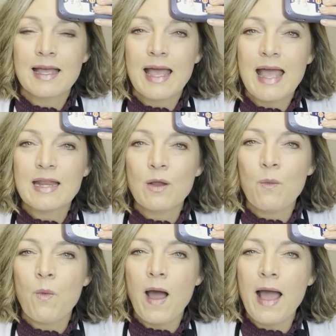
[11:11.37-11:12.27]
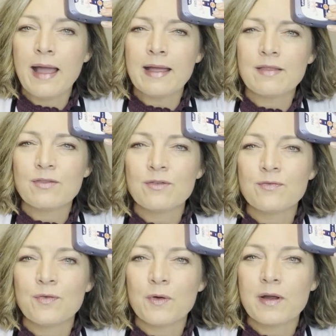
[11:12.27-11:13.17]
And why the
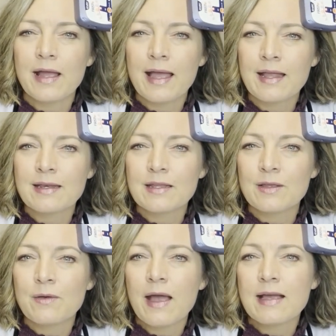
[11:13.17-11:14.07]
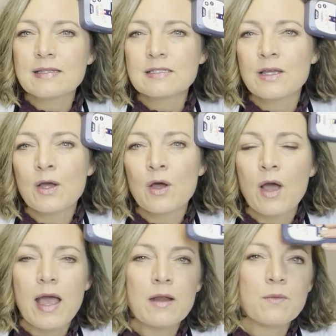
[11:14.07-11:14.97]
forehead, you ask?
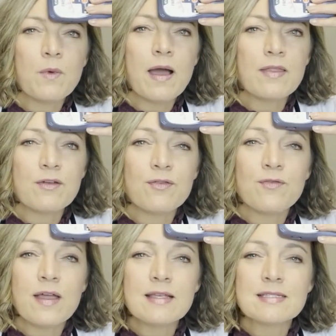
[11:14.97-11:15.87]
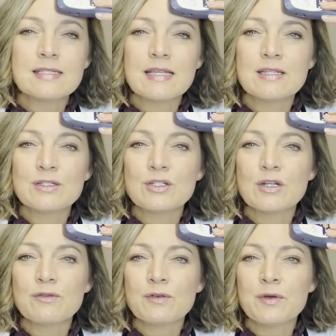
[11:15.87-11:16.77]
And why the face in
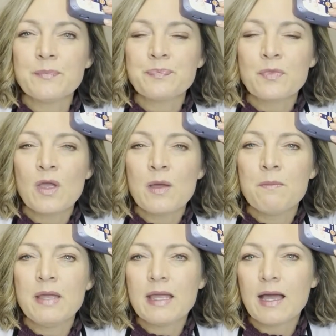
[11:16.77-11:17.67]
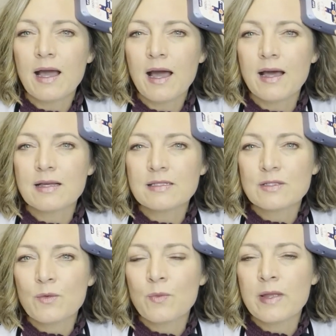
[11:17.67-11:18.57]
general? Because
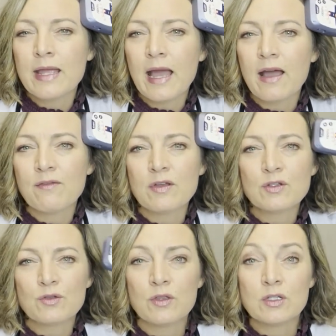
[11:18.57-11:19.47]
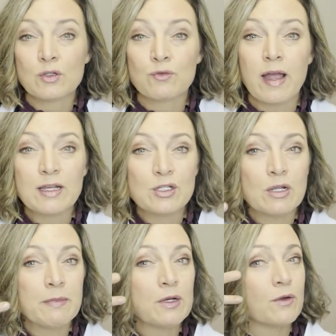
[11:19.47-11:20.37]
we have the
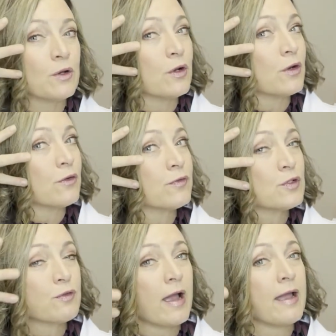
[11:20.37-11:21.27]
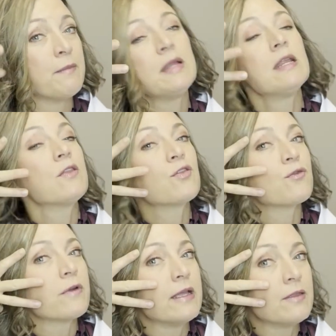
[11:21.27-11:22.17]
trigeminal nerve, tri meaning
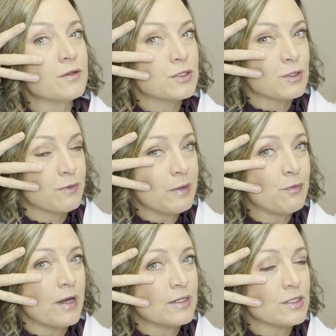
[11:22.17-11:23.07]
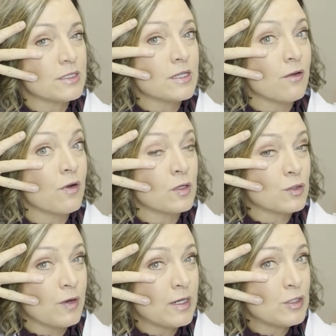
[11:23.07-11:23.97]
three. There's 3 branches of our
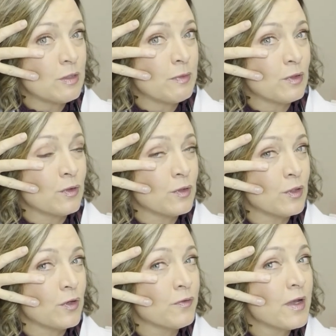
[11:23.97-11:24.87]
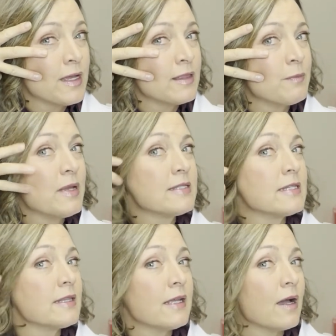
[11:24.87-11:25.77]
trigeminal nerve that
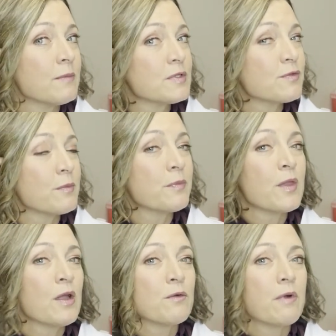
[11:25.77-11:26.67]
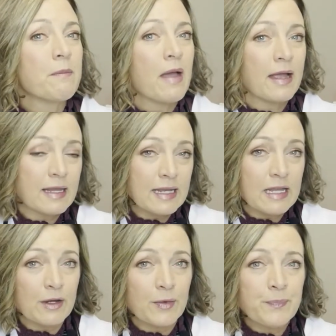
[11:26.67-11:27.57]
basically comes from right back in
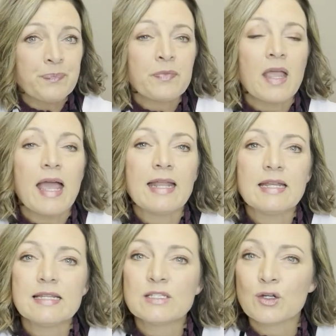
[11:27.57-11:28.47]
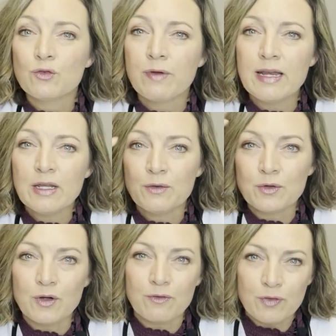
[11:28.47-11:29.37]
here. And it is a cranial
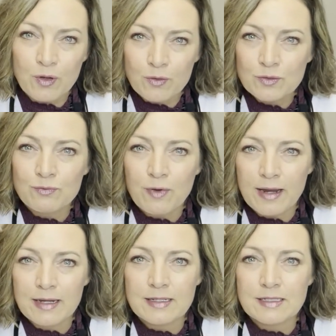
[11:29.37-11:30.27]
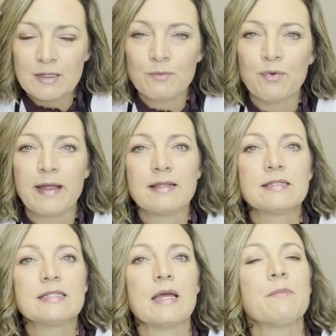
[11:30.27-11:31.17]
nerve that goes right into the
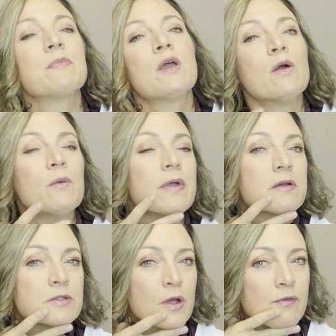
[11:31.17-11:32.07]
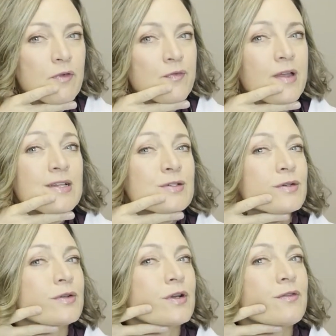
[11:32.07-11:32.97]
brainstem. We also have a
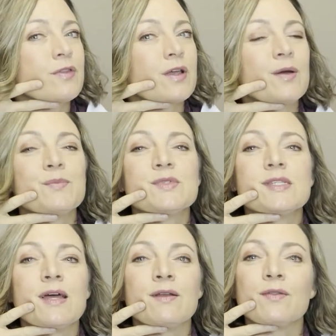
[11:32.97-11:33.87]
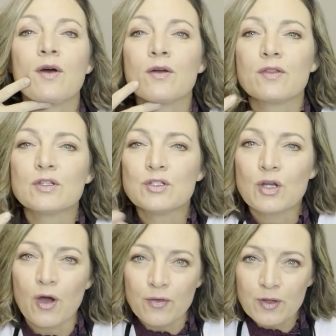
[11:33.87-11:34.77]
facial nerve that comes down along the
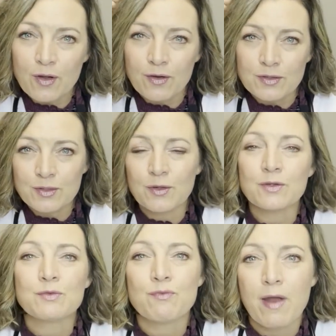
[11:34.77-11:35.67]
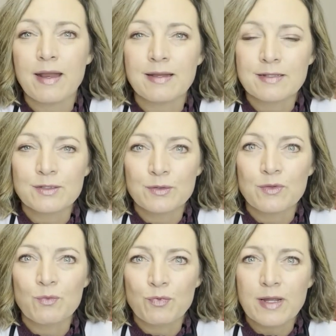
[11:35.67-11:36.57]
jaw that also goes right into
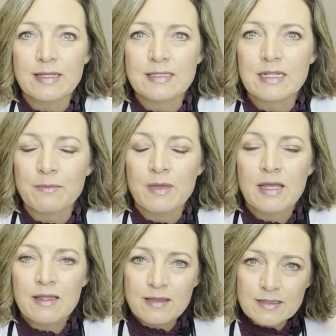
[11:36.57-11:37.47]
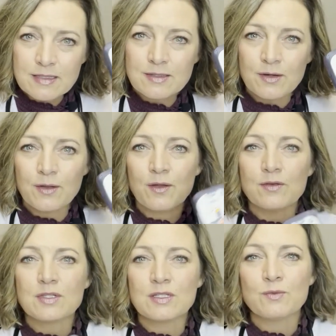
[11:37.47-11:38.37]
the brainstem. This is our
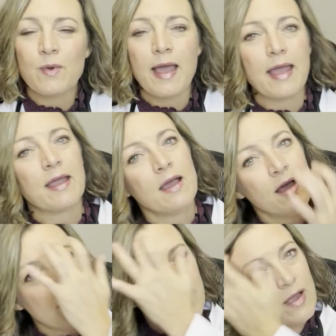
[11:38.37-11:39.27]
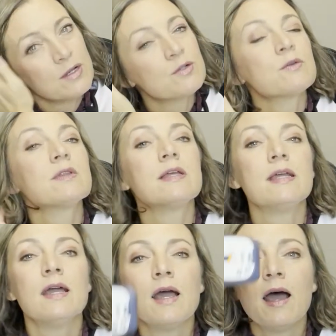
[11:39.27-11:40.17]
closest way of actually